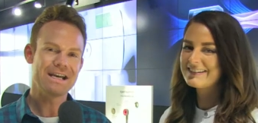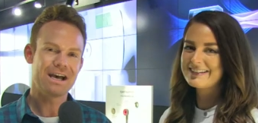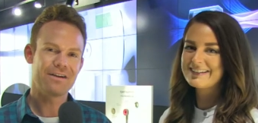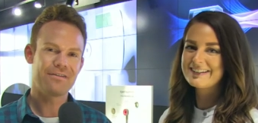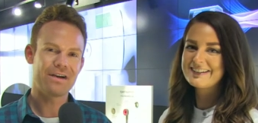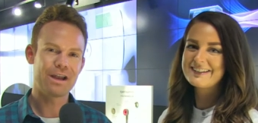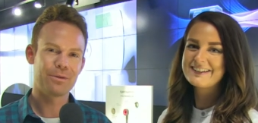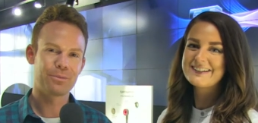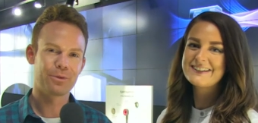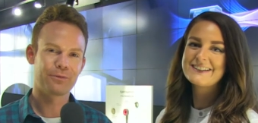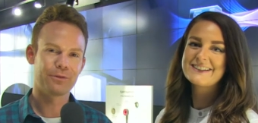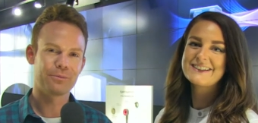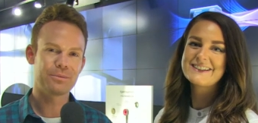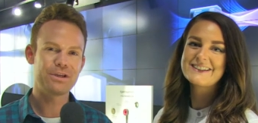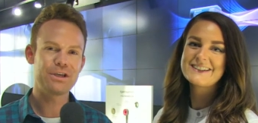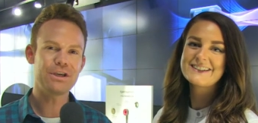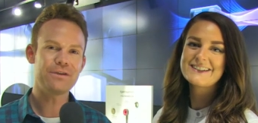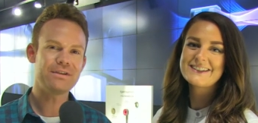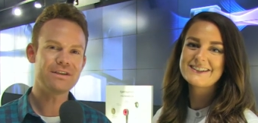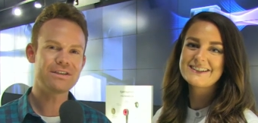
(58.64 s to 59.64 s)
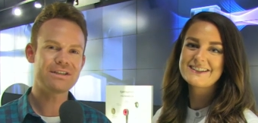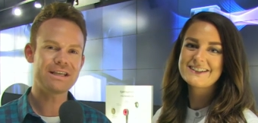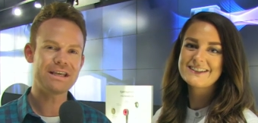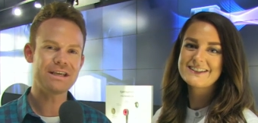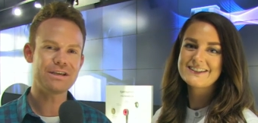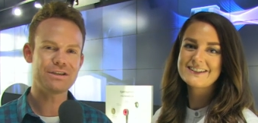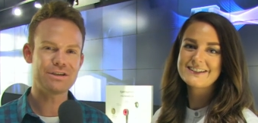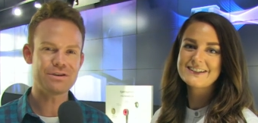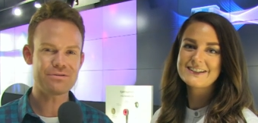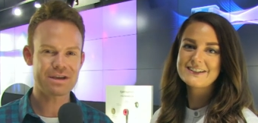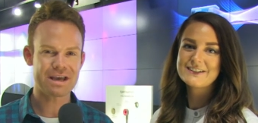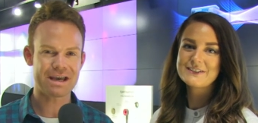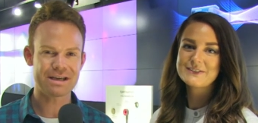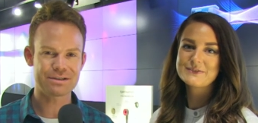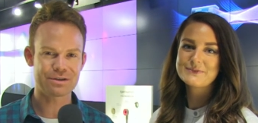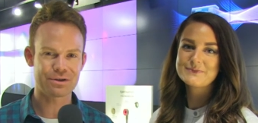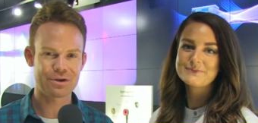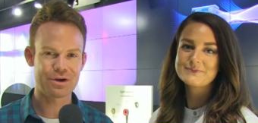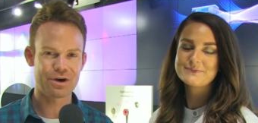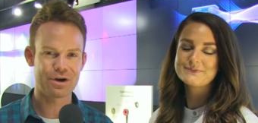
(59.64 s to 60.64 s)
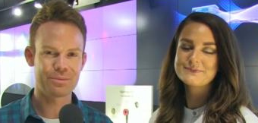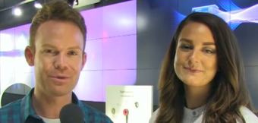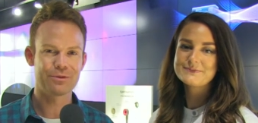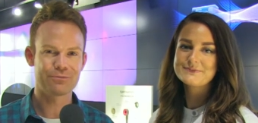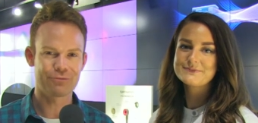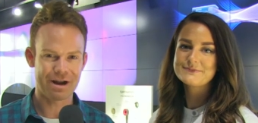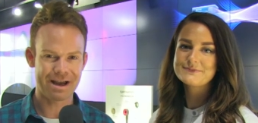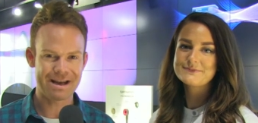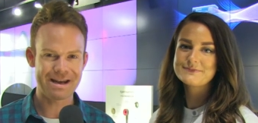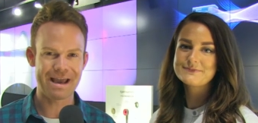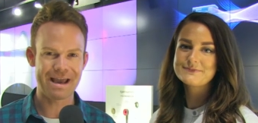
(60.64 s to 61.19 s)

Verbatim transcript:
Speaker 1: available from qvcuk.com right